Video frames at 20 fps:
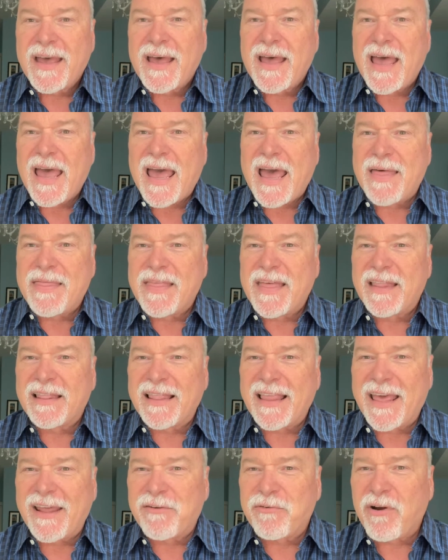and
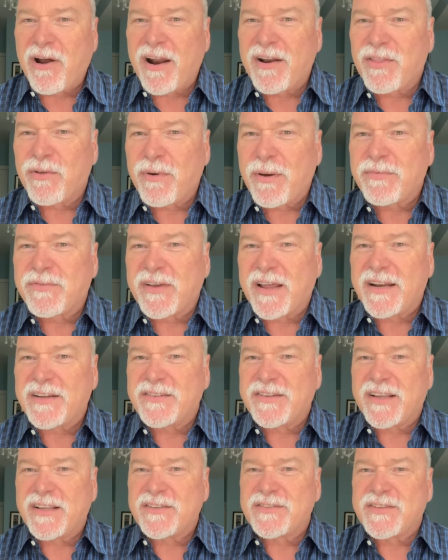then later on in the website it
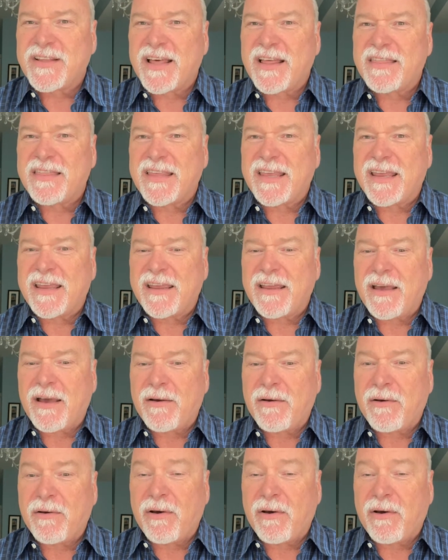says that the